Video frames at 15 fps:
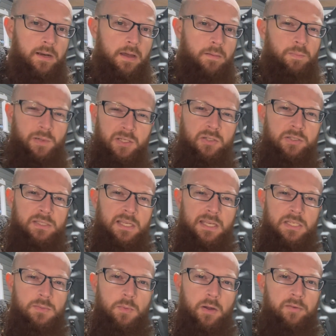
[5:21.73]
it up, but it looks like
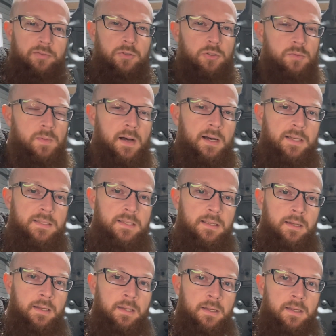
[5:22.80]
a small fuse box.
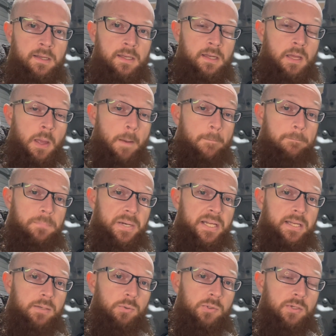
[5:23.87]
But
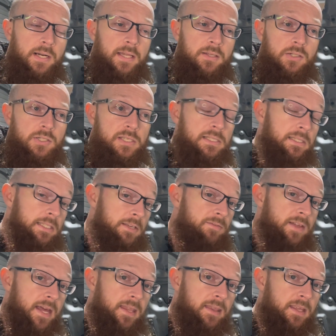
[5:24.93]
I would rather just leave
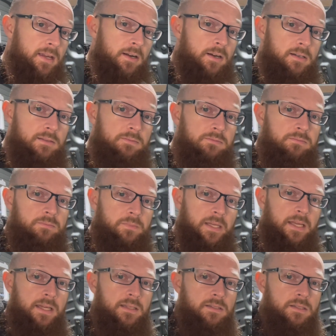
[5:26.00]
that there.
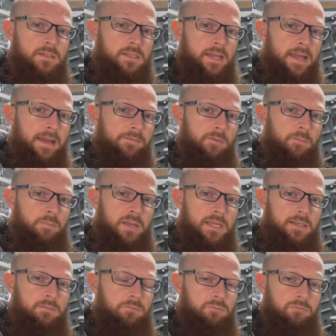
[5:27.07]
And since I have a
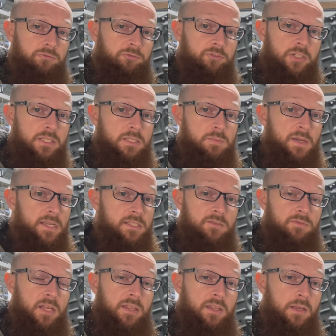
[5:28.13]
big free space
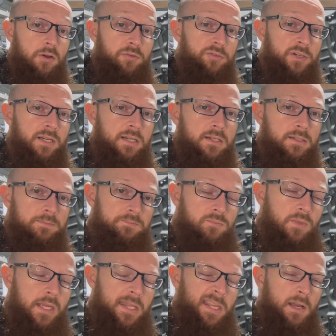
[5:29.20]
of nothing over here,
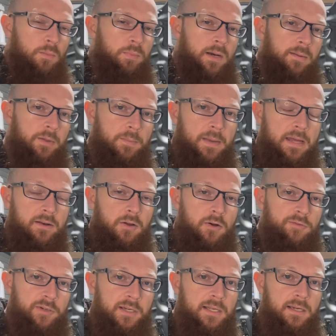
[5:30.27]
I think I'll probably mount it
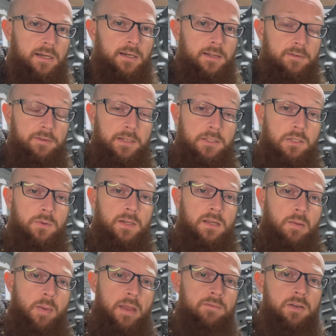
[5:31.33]
over here. If I do end
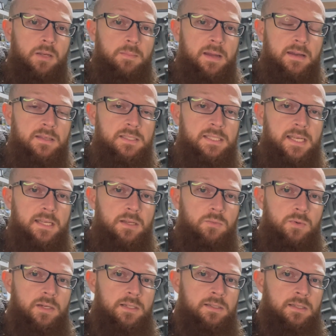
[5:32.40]
up having to mount a second
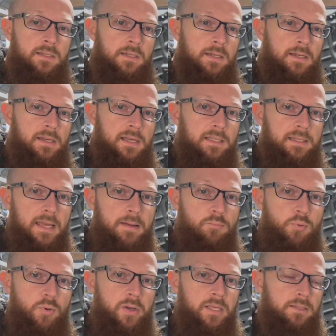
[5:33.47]
one, at
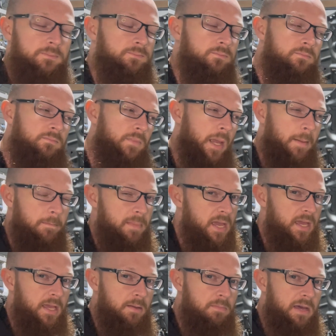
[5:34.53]
that point, I
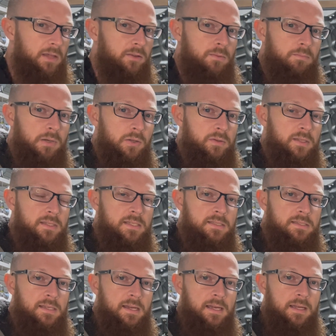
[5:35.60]
may mount them both on
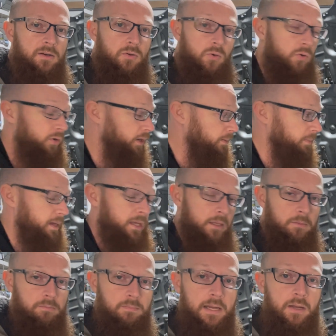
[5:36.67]
this side, or I
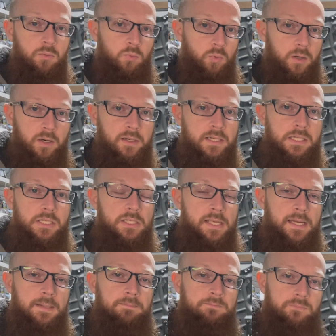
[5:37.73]
may mount one on each
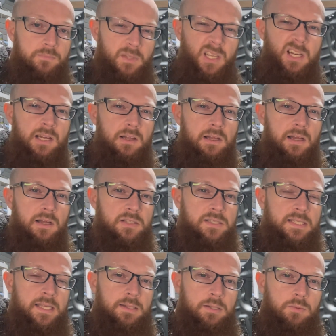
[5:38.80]
side. I'll
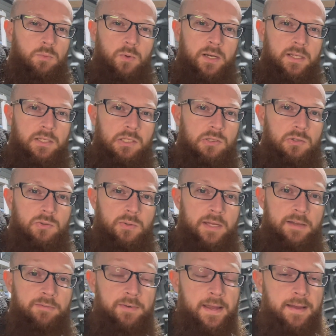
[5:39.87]
see what I do
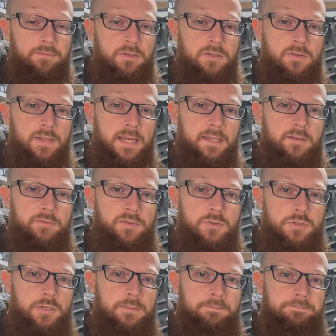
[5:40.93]
if I have to do that in the
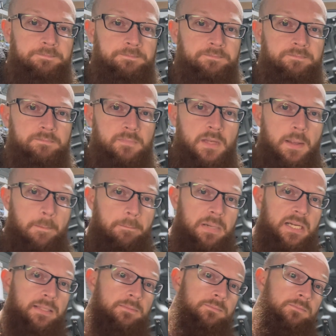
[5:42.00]
future.
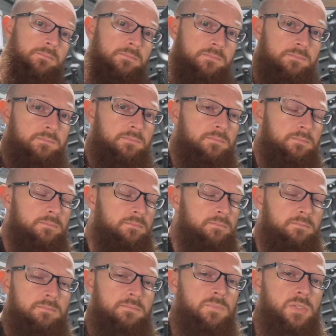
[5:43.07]
But
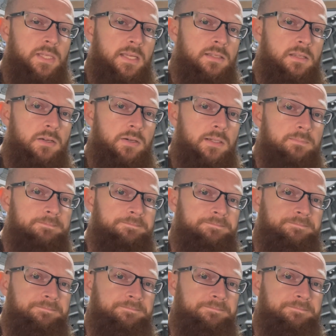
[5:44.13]
let's get to it.